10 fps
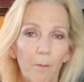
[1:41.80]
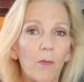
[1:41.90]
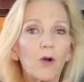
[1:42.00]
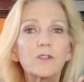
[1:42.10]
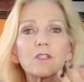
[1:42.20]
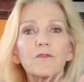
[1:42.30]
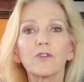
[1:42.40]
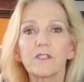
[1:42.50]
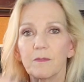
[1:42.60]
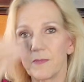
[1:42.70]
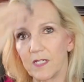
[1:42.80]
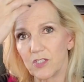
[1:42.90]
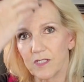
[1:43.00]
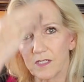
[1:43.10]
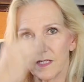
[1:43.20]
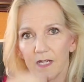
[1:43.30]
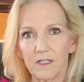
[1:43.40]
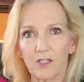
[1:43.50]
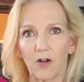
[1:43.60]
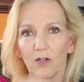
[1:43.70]
Most of your sebaceous
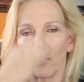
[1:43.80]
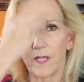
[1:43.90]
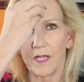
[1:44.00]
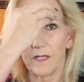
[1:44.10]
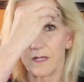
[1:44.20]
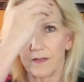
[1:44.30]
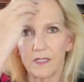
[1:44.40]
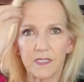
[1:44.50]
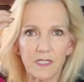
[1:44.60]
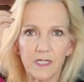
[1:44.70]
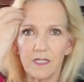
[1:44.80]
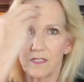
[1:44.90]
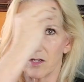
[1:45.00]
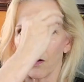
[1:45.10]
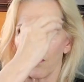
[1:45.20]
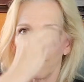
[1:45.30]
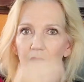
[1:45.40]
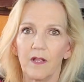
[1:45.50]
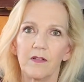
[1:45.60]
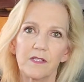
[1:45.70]
glands are located in the T-zone.
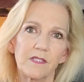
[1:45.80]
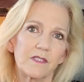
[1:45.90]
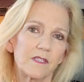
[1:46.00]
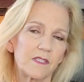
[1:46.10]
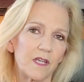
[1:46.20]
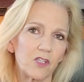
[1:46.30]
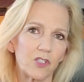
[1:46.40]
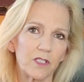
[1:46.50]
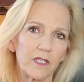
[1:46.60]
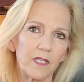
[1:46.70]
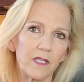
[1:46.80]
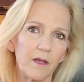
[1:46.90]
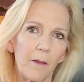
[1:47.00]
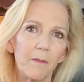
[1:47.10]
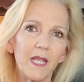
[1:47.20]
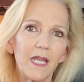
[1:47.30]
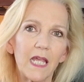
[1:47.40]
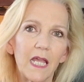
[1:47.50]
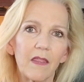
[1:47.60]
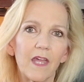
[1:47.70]
This is essentially
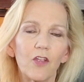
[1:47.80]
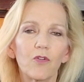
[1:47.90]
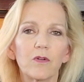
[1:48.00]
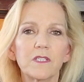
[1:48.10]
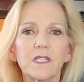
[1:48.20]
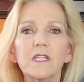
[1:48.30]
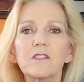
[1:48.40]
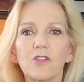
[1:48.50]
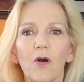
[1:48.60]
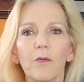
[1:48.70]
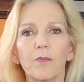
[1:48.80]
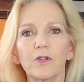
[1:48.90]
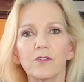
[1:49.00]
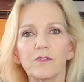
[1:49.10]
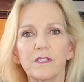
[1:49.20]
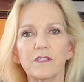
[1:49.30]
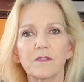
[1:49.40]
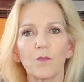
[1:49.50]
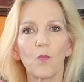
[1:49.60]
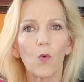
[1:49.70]
meaning that your T-zone
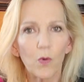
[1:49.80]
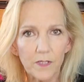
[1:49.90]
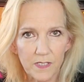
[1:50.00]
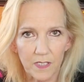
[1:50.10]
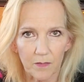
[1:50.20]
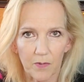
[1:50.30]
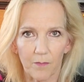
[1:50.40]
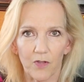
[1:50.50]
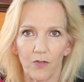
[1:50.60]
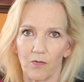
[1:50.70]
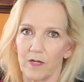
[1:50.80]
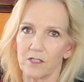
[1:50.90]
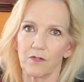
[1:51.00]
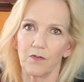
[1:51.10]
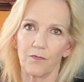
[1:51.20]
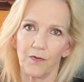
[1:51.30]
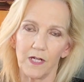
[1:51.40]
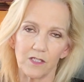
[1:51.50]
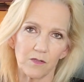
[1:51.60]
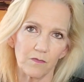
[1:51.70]
produces more sebum than the rest of your
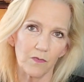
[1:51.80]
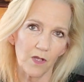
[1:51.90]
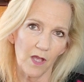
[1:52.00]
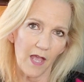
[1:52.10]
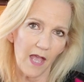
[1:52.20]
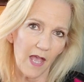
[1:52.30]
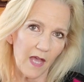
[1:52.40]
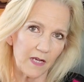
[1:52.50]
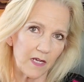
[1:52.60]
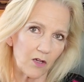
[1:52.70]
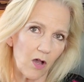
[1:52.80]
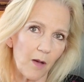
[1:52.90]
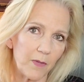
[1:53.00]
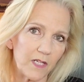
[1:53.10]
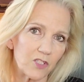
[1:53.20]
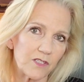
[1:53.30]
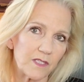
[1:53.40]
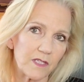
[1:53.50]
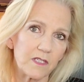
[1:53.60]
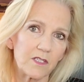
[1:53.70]
face. And in a combination
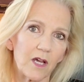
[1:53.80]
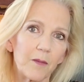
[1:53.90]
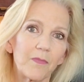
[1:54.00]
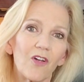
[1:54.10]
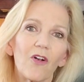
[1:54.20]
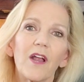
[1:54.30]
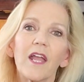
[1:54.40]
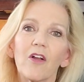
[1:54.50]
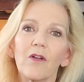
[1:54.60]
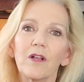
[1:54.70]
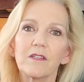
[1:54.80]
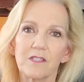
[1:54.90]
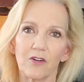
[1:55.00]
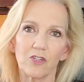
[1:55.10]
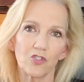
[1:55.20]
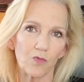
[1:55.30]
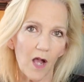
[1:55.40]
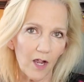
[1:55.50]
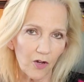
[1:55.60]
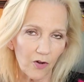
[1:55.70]
skin type, there are areas that are
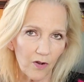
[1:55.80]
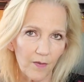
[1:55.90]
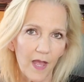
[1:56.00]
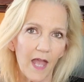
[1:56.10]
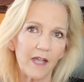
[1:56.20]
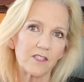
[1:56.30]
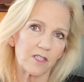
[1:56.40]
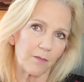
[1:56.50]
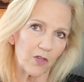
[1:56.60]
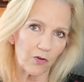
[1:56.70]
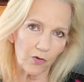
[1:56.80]
drier and some that are